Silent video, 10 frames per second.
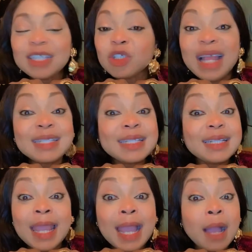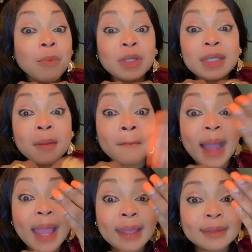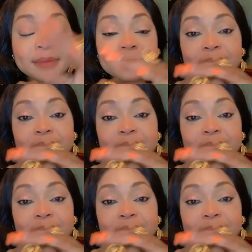Fashola didn't like Ambode. Why?